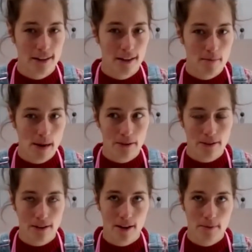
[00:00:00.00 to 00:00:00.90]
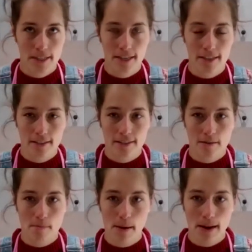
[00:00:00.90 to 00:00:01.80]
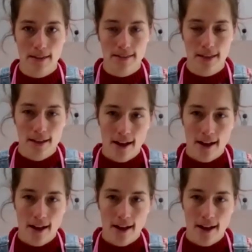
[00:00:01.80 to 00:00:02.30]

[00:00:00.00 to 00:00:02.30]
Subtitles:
about climate change and its impact.